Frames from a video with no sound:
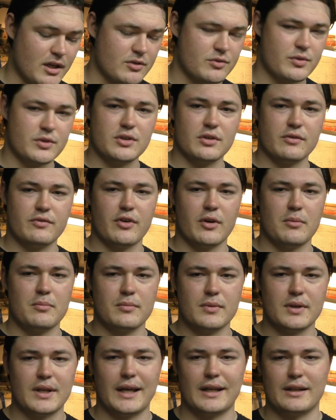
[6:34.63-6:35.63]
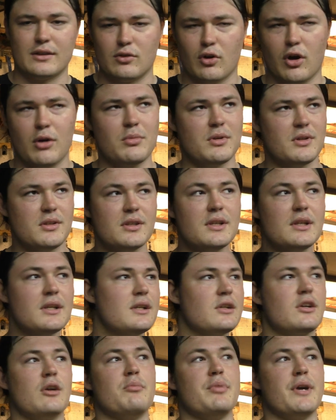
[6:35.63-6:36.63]
I'm switching from like normal
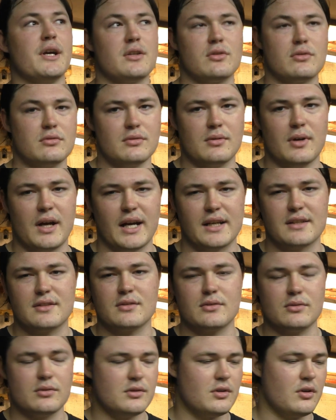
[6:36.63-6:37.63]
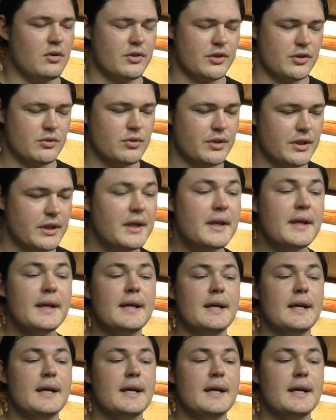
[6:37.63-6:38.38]
compared to high school or uni